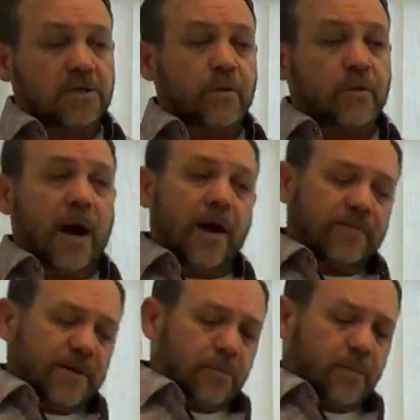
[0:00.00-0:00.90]
So now
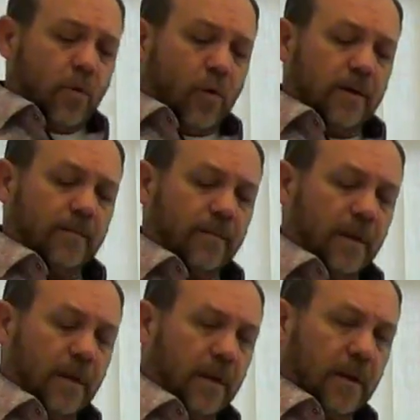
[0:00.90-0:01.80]
at this point,
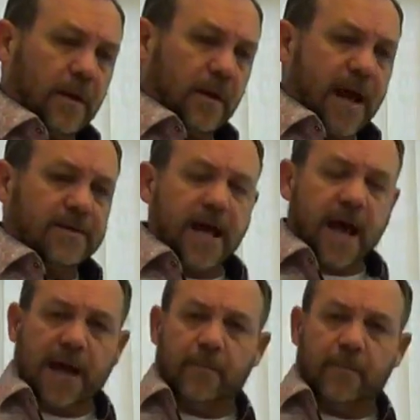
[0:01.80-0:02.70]
as
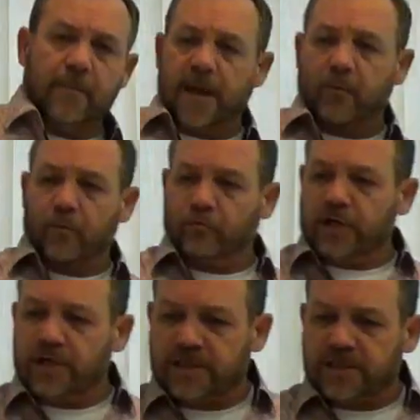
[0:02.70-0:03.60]
Abraham
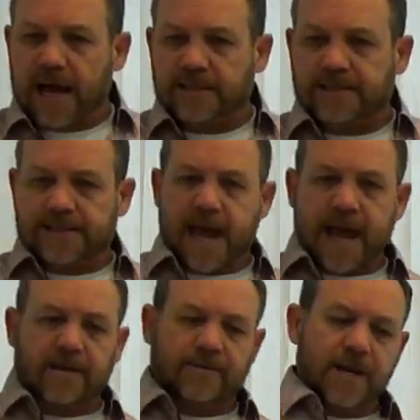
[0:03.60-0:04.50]
reaches out to
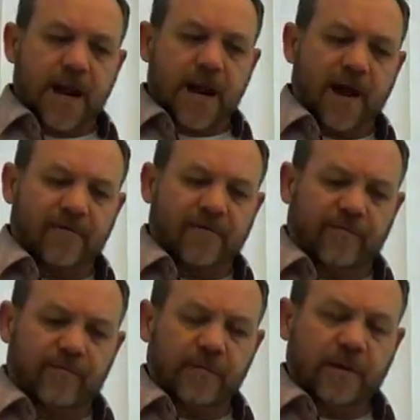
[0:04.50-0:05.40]
take the
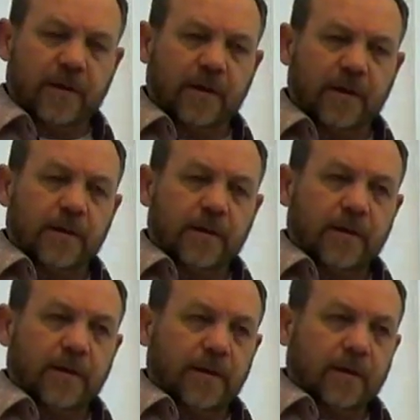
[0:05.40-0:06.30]
knife,
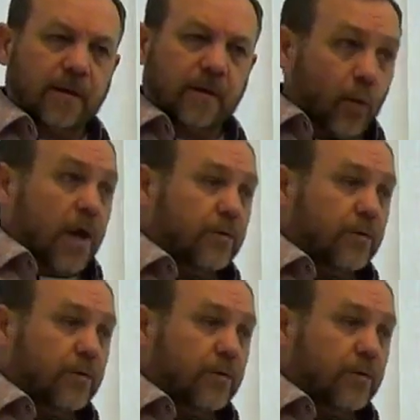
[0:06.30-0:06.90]
we